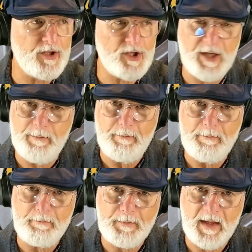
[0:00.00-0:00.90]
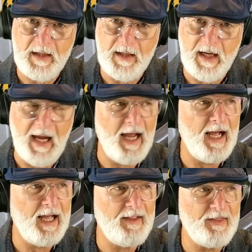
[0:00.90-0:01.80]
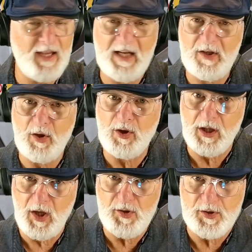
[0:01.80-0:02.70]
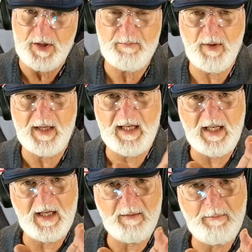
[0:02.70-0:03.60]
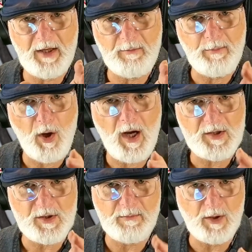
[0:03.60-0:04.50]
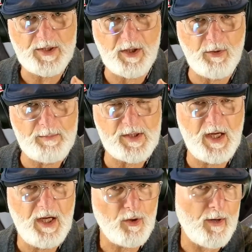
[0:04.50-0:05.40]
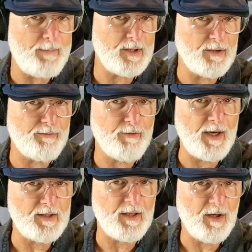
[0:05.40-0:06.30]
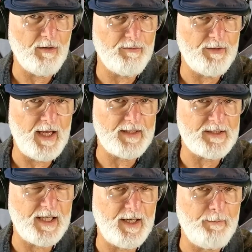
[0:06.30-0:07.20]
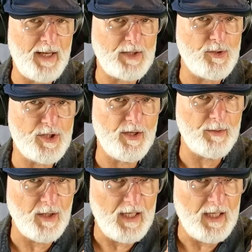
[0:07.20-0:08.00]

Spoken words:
shim. And then you close it by getting a pair of pliers or multi-grips, grabbing the front of that battery terminal